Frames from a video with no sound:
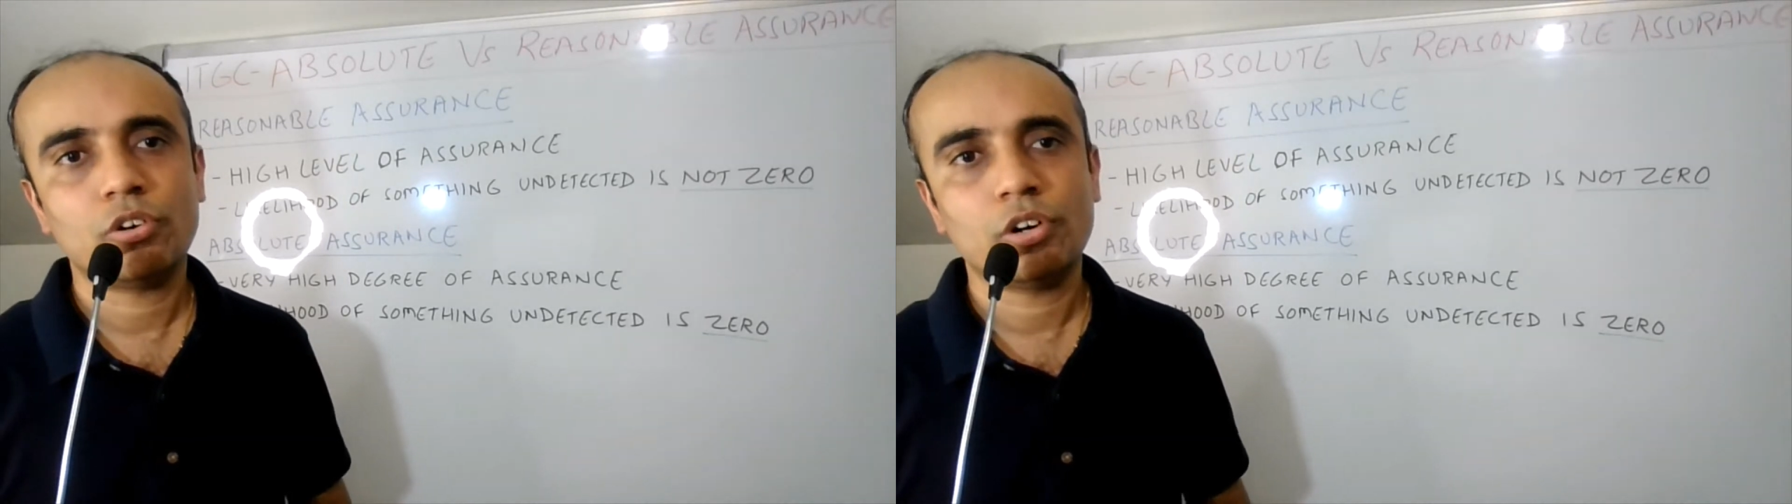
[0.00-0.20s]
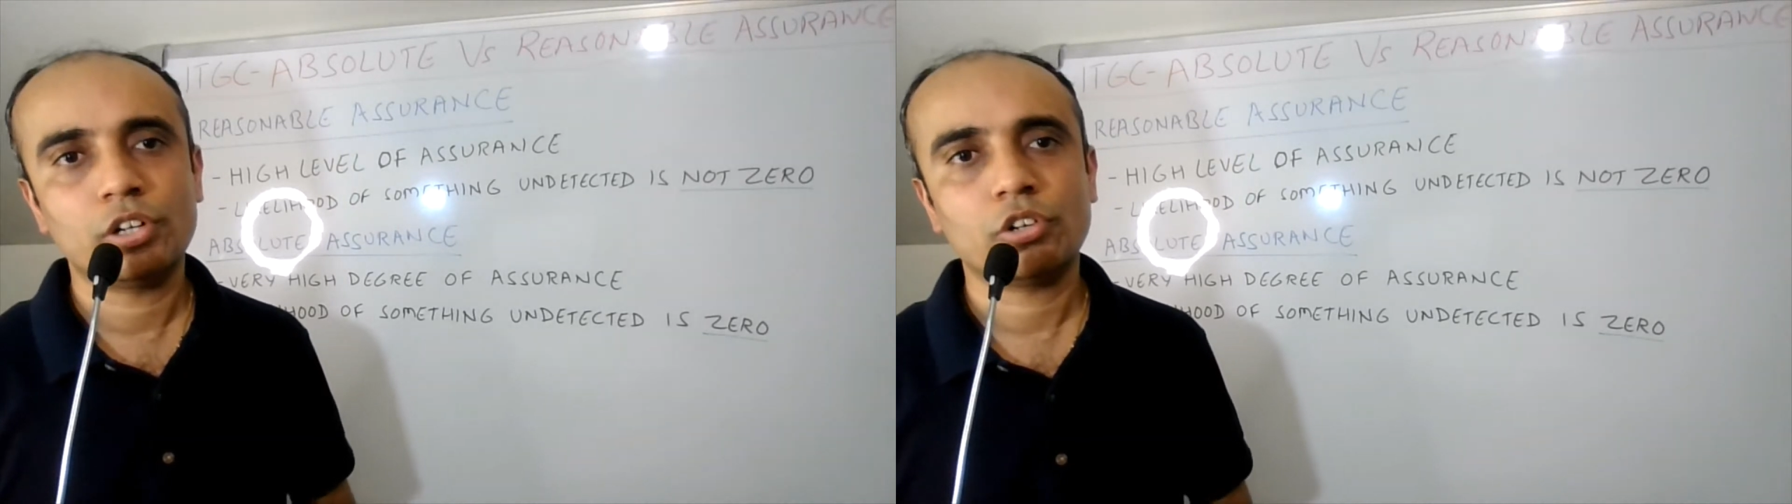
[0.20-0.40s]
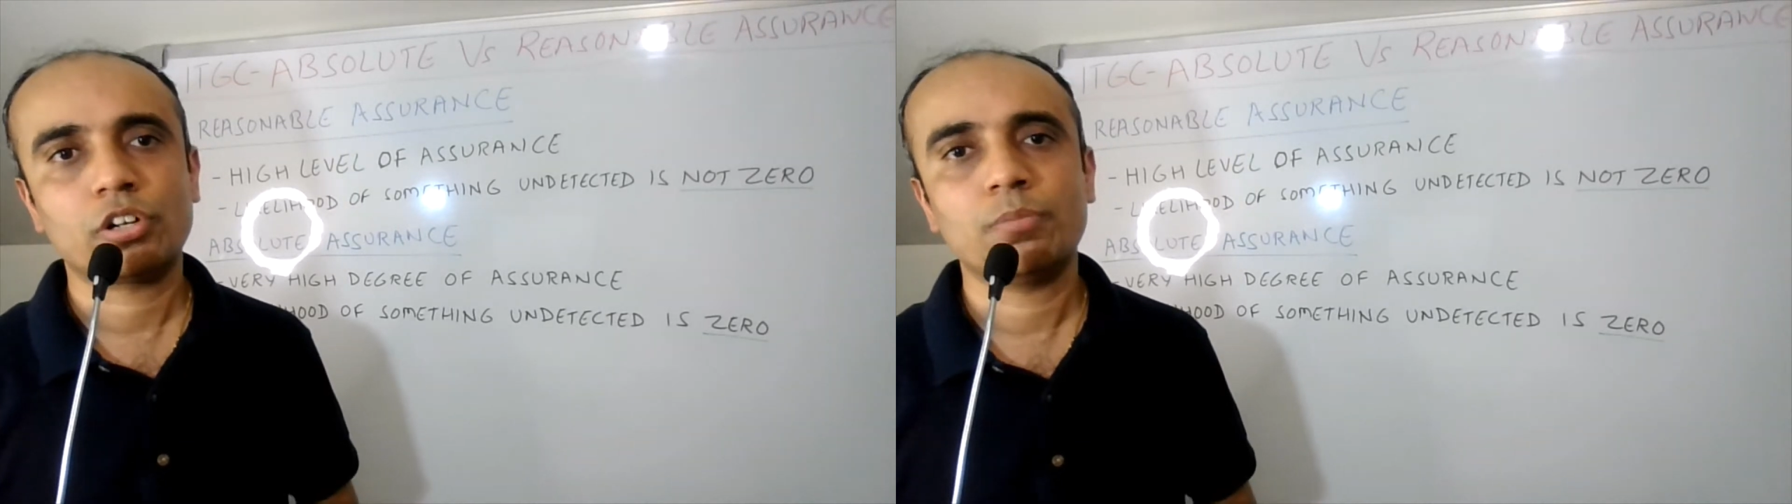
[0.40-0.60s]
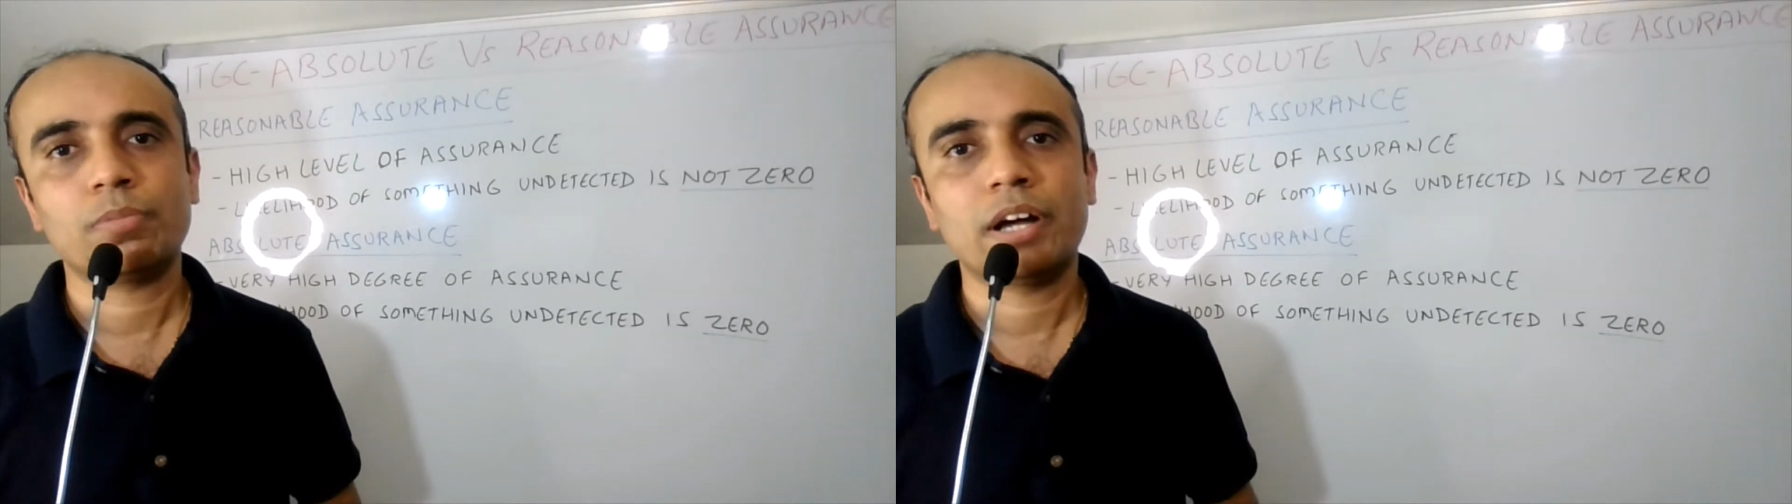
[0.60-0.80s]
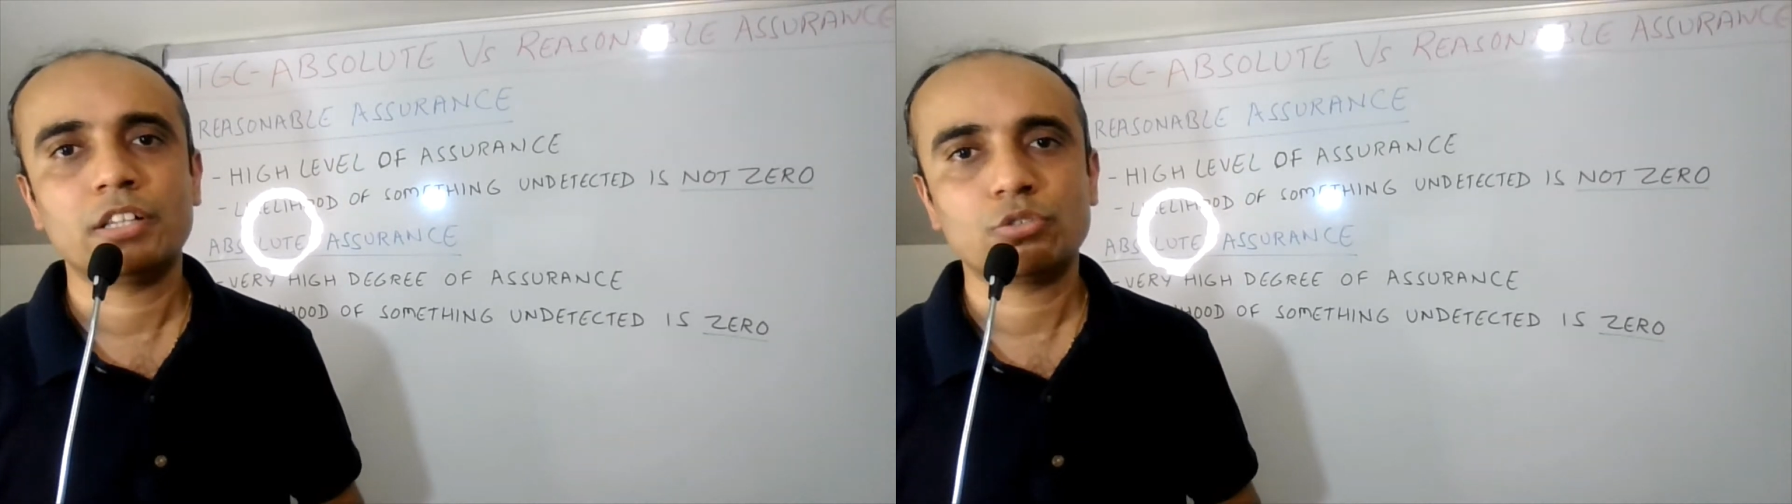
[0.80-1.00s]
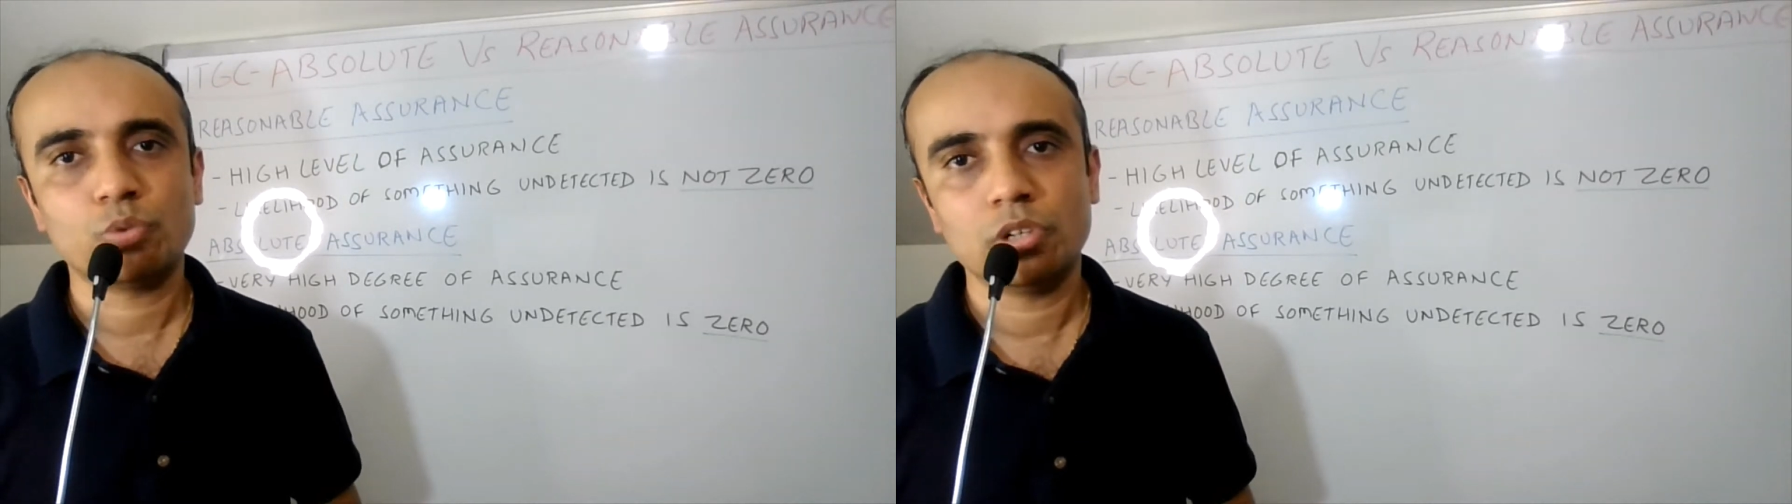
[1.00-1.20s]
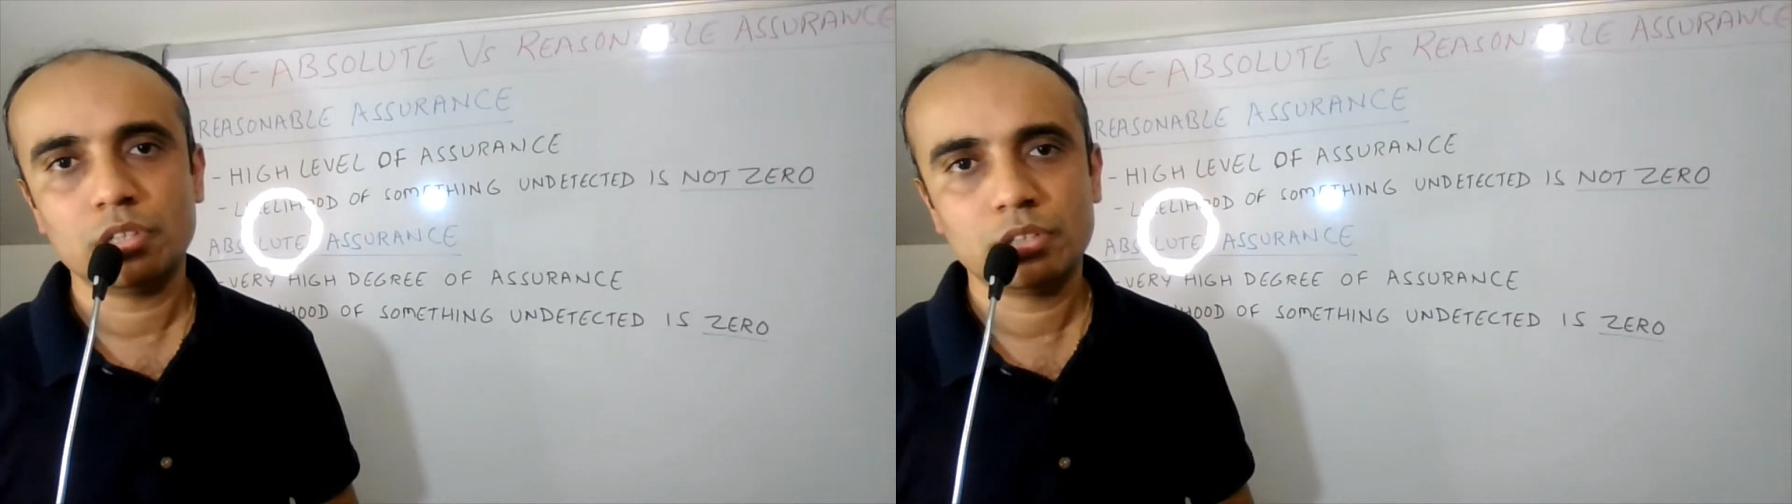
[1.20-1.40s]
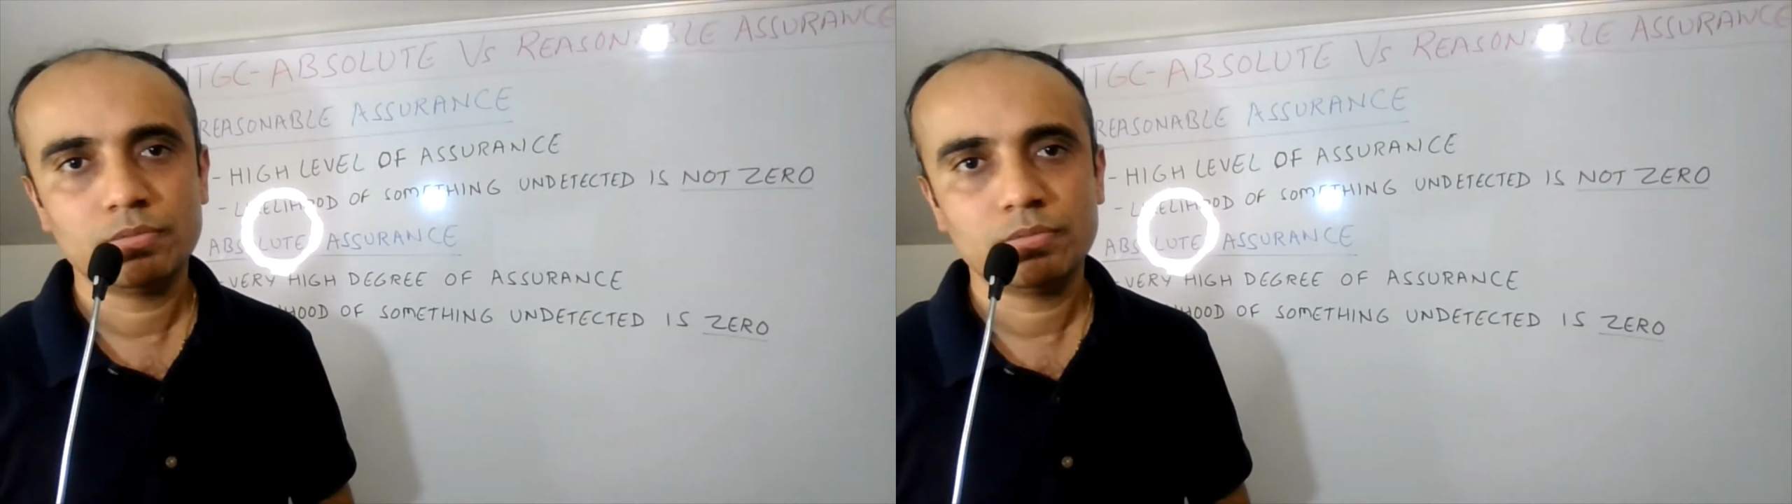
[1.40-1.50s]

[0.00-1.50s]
audit or compliance world.